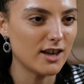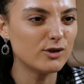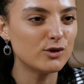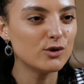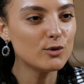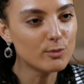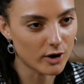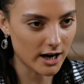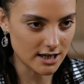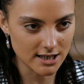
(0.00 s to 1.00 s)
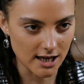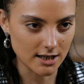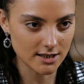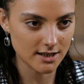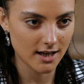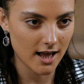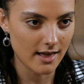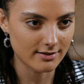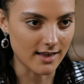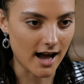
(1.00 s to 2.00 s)
exuberated
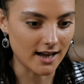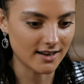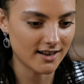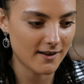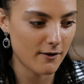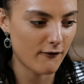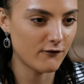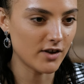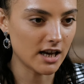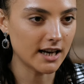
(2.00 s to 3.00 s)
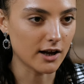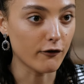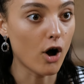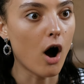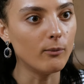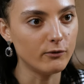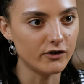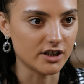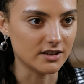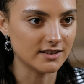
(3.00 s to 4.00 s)
that feeling of
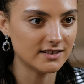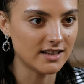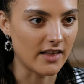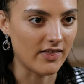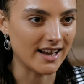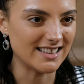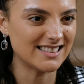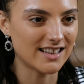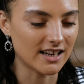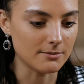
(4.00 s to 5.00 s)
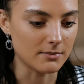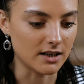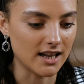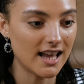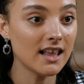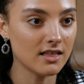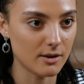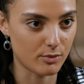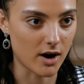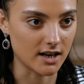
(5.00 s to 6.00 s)
confidence and that excitement in the
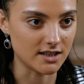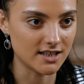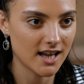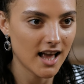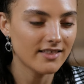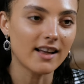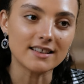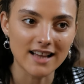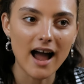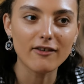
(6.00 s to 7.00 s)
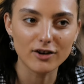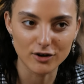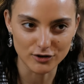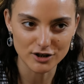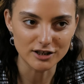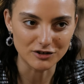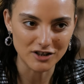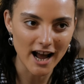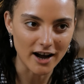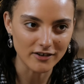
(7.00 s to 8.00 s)
brand that's carried on till
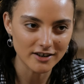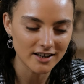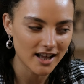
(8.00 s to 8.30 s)
now.